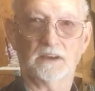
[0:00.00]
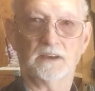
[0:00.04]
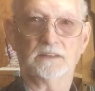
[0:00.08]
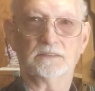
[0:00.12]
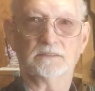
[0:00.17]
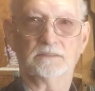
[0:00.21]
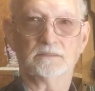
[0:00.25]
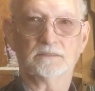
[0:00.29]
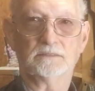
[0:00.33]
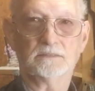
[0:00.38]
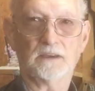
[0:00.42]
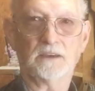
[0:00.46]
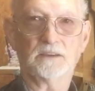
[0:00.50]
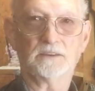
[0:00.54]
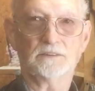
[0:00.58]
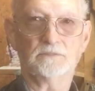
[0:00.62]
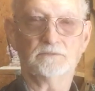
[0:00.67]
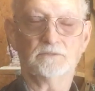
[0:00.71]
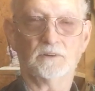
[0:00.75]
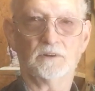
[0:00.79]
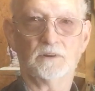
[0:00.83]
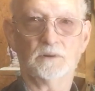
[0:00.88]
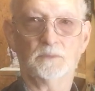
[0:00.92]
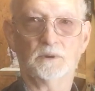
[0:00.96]
that. Thank
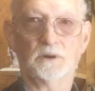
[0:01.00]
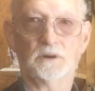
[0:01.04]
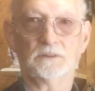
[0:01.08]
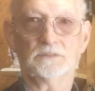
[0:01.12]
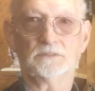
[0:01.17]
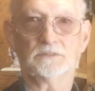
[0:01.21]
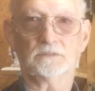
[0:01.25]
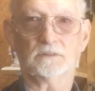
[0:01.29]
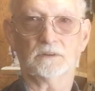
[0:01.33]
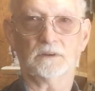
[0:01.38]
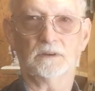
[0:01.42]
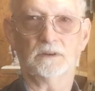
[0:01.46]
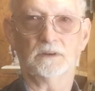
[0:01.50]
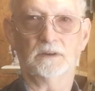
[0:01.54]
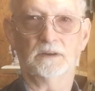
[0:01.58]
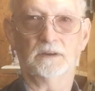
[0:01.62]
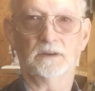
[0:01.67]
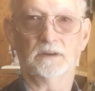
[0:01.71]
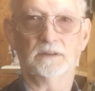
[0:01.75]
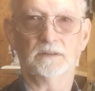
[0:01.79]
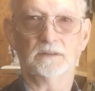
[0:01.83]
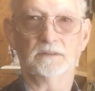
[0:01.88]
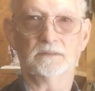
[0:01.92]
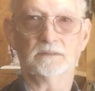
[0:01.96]
you very much.
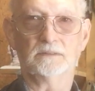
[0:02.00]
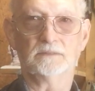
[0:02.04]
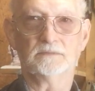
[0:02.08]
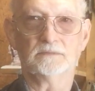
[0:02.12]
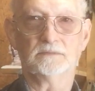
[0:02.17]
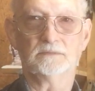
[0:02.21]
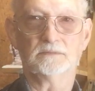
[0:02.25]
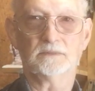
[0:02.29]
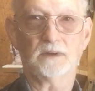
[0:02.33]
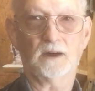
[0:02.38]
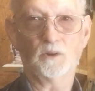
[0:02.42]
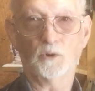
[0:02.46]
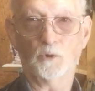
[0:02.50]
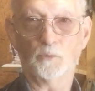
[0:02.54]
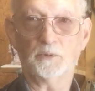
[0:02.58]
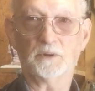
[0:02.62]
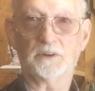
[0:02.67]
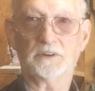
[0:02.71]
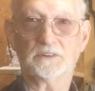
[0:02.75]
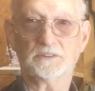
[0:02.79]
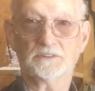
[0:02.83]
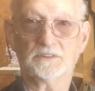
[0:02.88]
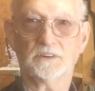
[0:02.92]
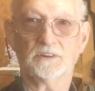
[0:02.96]
And I hope
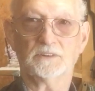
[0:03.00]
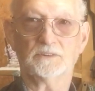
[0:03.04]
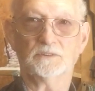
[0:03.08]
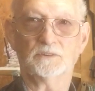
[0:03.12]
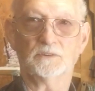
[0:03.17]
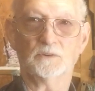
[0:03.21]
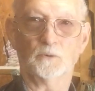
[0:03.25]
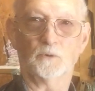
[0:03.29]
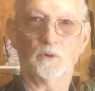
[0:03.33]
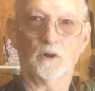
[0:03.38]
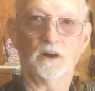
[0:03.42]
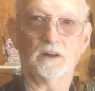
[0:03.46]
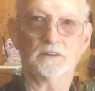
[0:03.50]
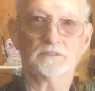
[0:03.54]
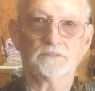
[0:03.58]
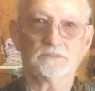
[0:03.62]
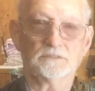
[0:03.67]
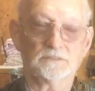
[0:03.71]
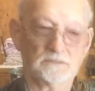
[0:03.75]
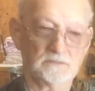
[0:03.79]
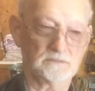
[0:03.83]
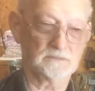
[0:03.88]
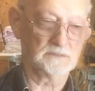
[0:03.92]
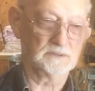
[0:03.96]
you continue to
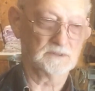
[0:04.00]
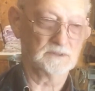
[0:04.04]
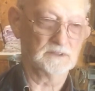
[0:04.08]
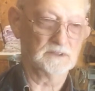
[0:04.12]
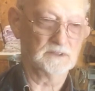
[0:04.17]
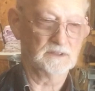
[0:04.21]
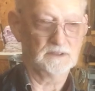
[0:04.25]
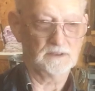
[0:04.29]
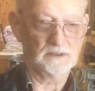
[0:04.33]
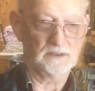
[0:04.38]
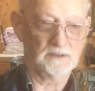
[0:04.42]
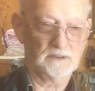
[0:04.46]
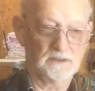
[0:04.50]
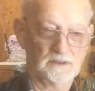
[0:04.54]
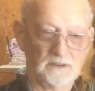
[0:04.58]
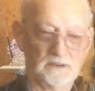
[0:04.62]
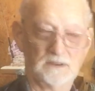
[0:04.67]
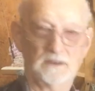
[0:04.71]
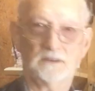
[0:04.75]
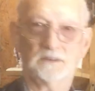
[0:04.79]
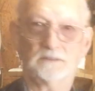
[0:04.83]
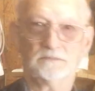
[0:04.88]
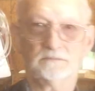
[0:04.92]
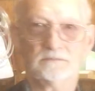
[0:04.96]
watch
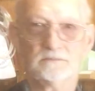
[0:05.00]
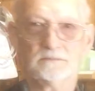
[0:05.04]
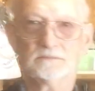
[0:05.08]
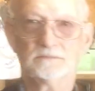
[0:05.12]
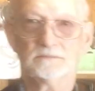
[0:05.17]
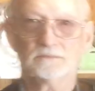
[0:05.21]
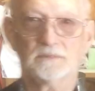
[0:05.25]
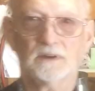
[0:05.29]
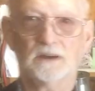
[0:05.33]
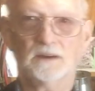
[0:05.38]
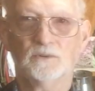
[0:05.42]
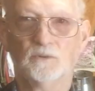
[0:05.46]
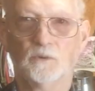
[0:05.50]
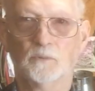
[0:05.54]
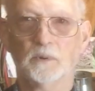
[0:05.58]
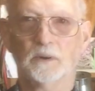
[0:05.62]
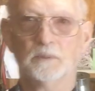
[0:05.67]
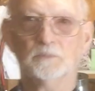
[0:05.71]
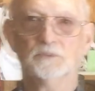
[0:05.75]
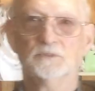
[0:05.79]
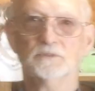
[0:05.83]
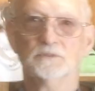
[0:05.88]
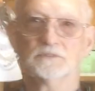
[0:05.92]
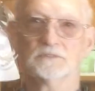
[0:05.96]
and I hope
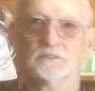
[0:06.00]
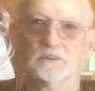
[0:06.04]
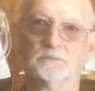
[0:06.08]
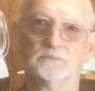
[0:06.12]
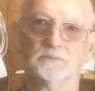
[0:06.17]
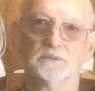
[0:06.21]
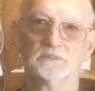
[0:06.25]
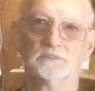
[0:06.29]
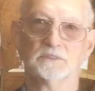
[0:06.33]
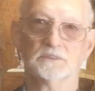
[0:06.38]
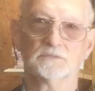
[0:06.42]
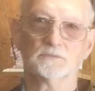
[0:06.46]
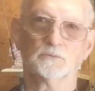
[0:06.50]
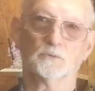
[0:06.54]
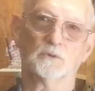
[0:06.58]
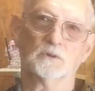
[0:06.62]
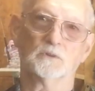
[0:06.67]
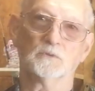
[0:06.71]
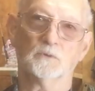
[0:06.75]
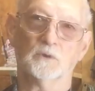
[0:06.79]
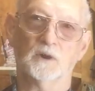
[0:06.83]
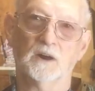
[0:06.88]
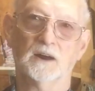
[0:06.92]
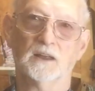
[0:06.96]
I'm doing something that's
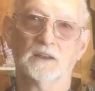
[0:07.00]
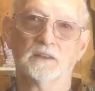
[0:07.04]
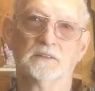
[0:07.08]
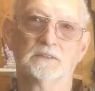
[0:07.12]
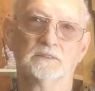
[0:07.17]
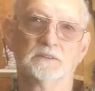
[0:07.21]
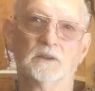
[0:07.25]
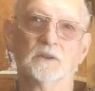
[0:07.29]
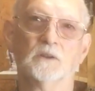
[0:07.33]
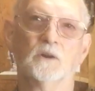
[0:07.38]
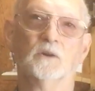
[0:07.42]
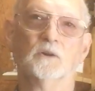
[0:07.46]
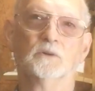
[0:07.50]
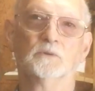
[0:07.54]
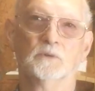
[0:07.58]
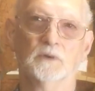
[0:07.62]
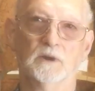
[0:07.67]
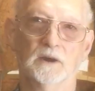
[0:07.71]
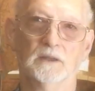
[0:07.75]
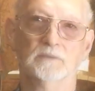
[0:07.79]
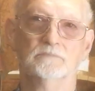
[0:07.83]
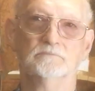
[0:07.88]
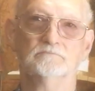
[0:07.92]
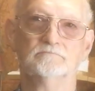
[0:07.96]
worthwhile in the long
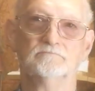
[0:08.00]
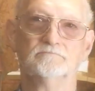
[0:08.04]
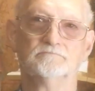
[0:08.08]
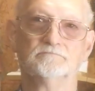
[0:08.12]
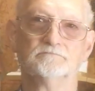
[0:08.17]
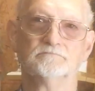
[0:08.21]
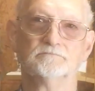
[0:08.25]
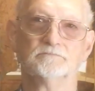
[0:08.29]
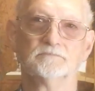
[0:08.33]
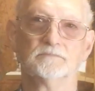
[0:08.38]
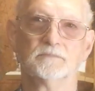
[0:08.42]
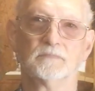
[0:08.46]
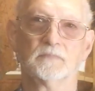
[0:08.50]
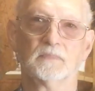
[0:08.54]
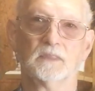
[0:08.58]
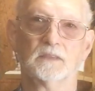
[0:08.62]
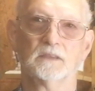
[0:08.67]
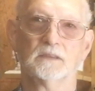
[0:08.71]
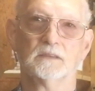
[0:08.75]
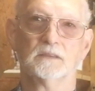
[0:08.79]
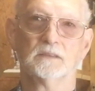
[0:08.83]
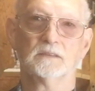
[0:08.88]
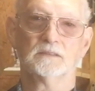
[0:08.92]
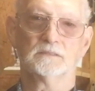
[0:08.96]
run.
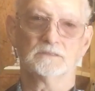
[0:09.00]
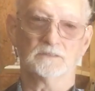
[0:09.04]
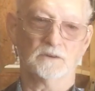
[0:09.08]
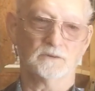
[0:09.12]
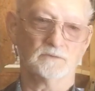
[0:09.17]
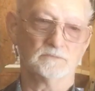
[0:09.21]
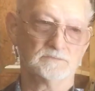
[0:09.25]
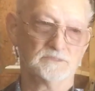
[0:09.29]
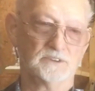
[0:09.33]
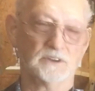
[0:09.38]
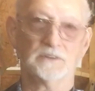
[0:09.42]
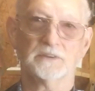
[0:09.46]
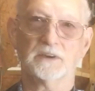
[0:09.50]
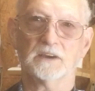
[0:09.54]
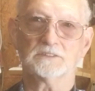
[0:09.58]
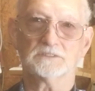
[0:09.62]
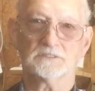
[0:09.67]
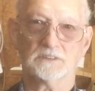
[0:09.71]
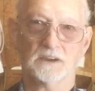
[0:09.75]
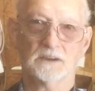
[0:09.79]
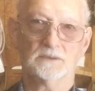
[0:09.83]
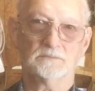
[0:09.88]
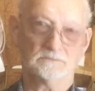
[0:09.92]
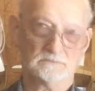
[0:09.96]
So, till
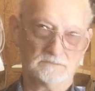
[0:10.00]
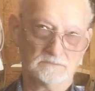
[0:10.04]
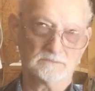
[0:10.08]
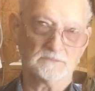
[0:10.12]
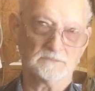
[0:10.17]
next time,